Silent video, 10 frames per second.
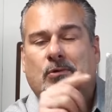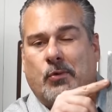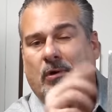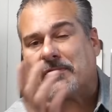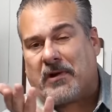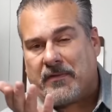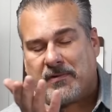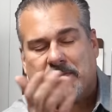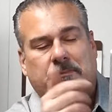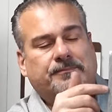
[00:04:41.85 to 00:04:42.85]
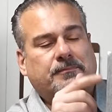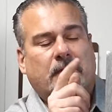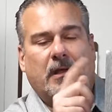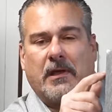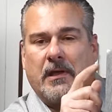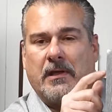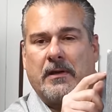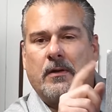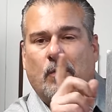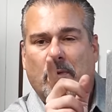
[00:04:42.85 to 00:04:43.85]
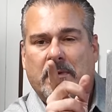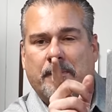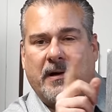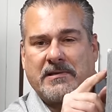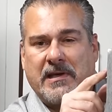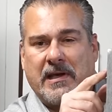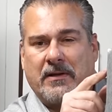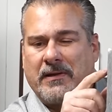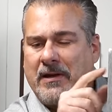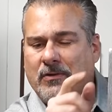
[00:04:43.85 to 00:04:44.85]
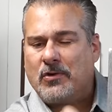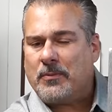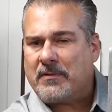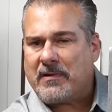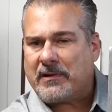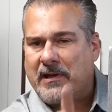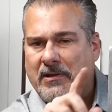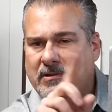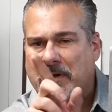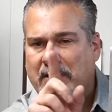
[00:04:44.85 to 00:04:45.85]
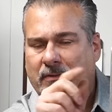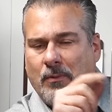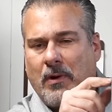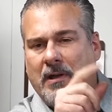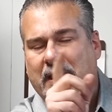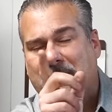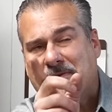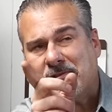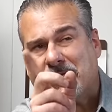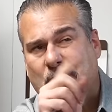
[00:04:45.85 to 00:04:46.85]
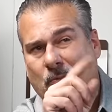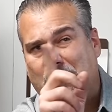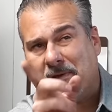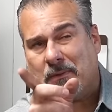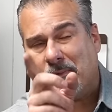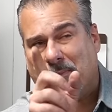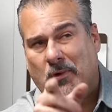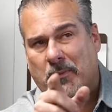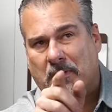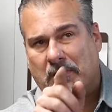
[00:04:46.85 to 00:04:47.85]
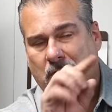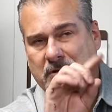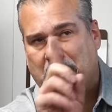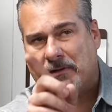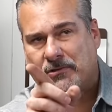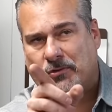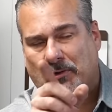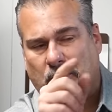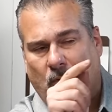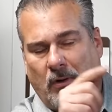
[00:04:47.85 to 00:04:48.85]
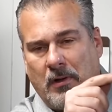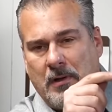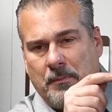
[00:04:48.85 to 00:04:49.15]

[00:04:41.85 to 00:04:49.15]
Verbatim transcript: torque drivers in wood composite handle. They don't do them in regular handles yet. I don't know why. They used to do them. We, had, we bought them on closeout and sold them all.